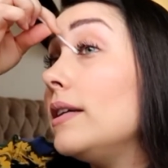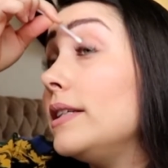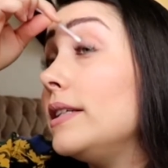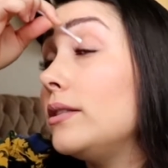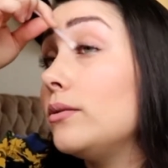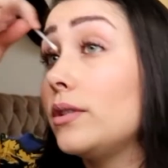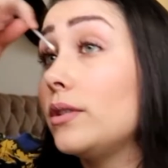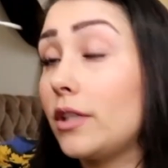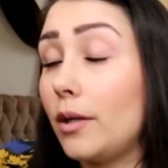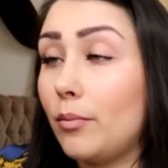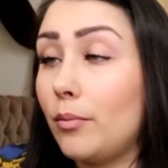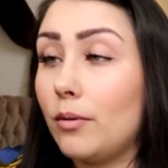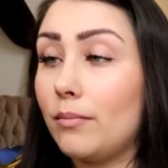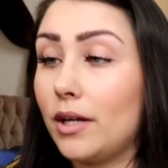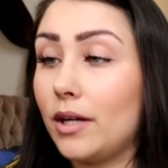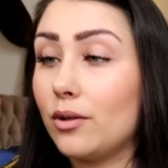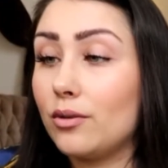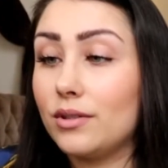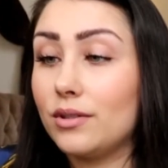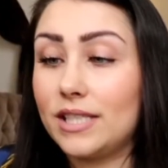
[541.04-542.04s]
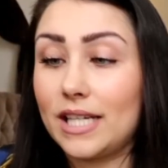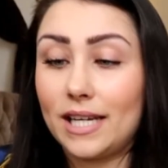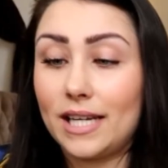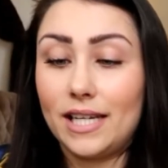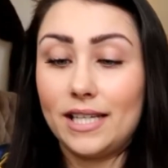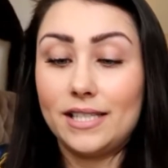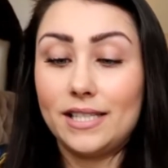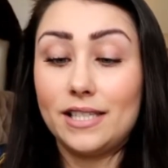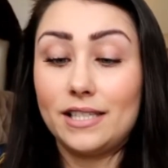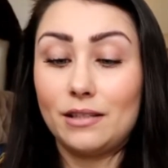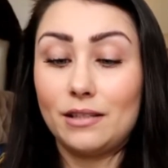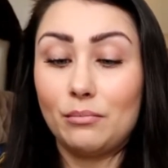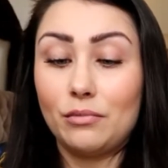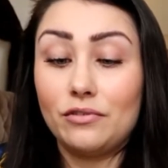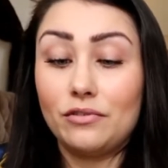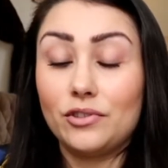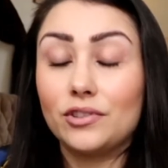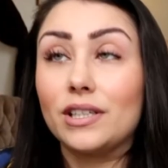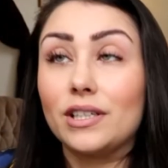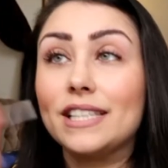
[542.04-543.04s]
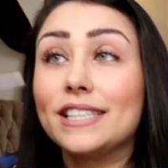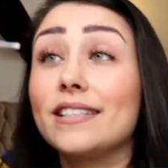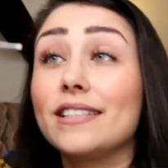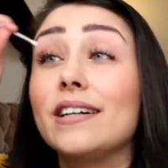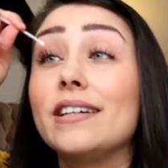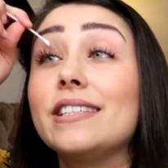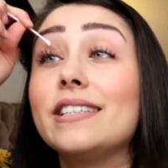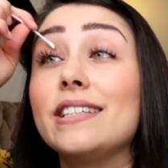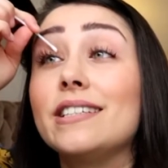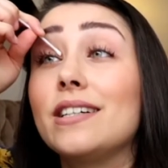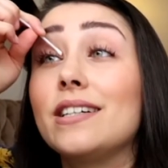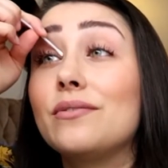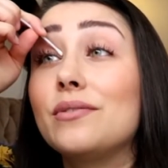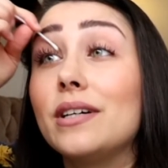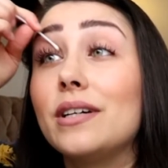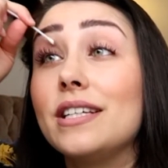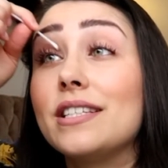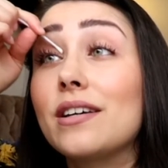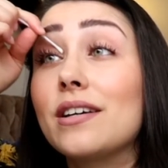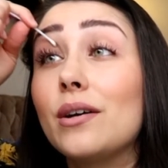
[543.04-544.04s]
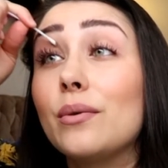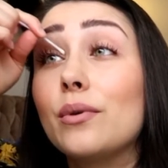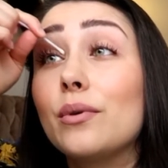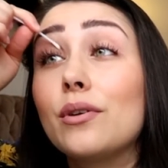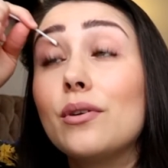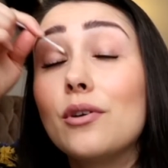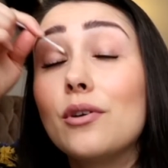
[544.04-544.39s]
I did also put my contact lenses in before I started, otherwise I